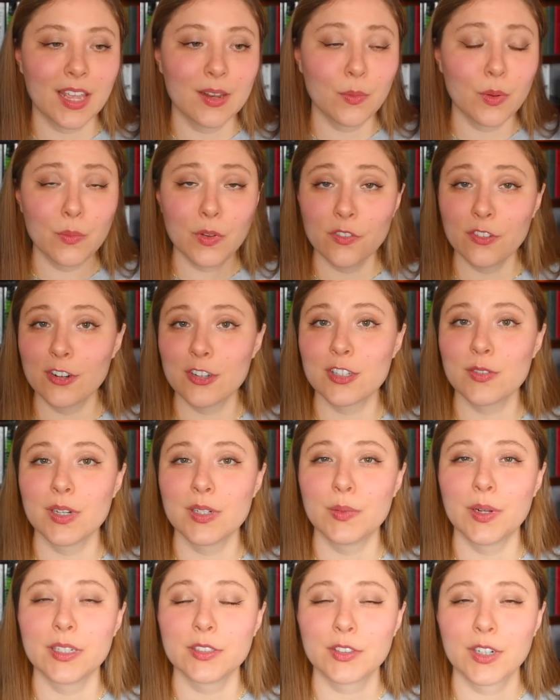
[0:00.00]
And when we finish the
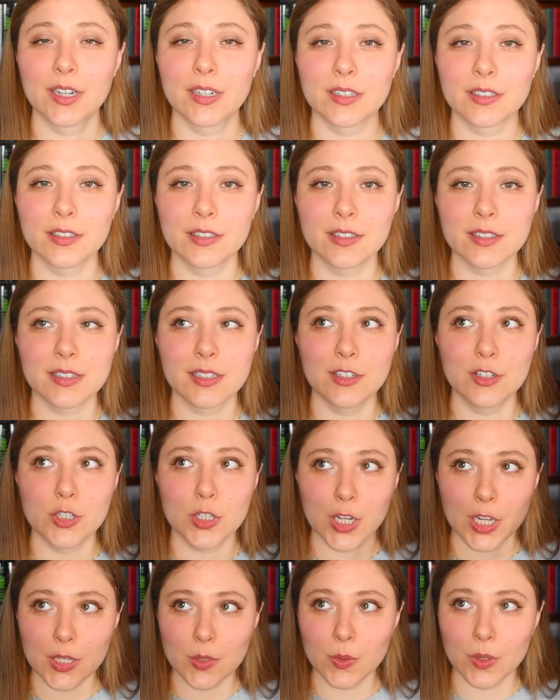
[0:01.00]
Rainwild Chronicles in
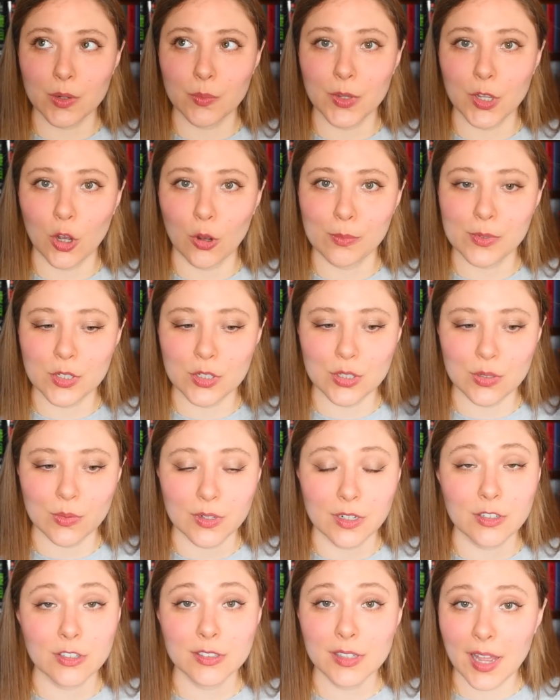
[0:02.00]
January, we hope to do
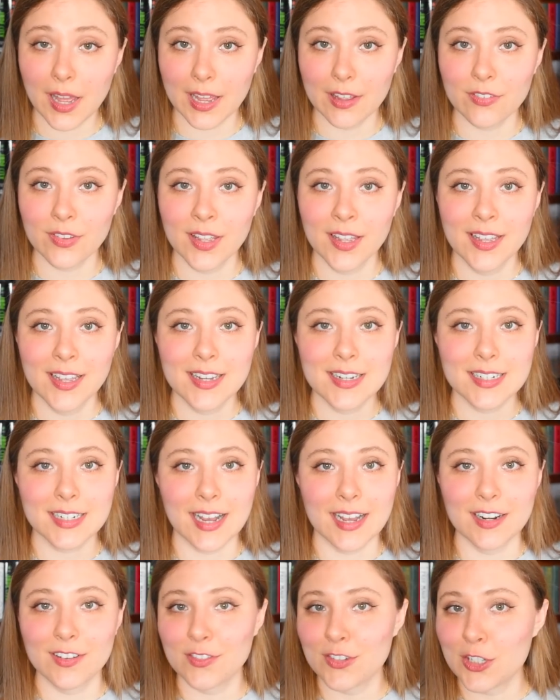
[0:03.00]
another live to
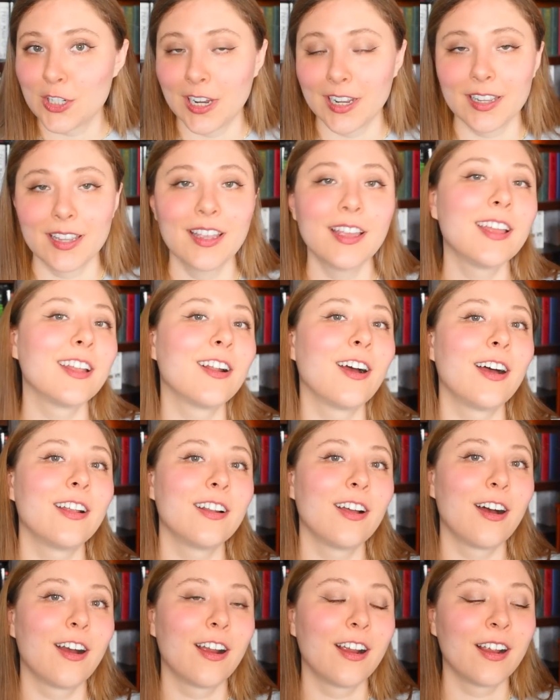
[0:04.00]
kind of check in on
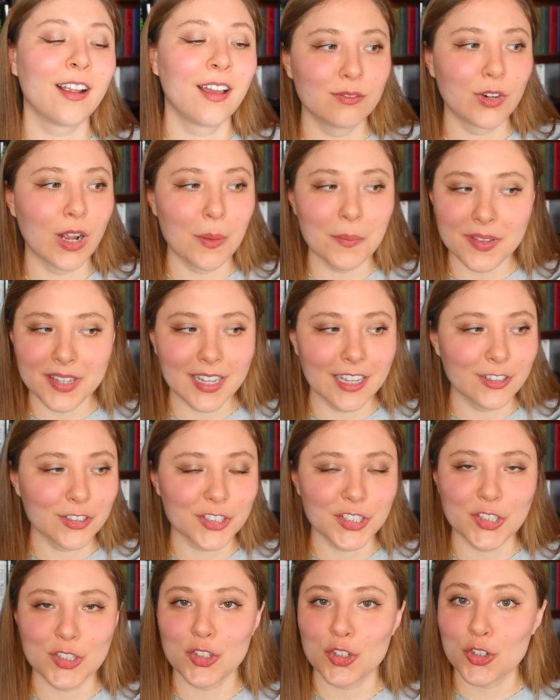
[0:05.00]
our Realm of the
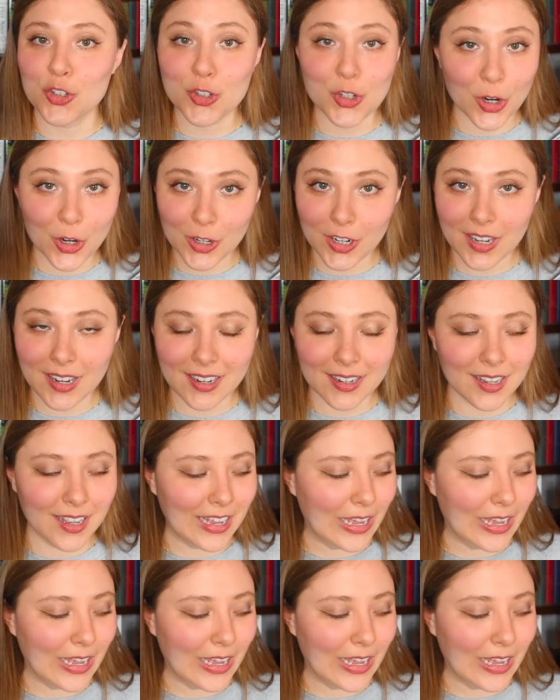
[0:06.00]
Elderlings journey.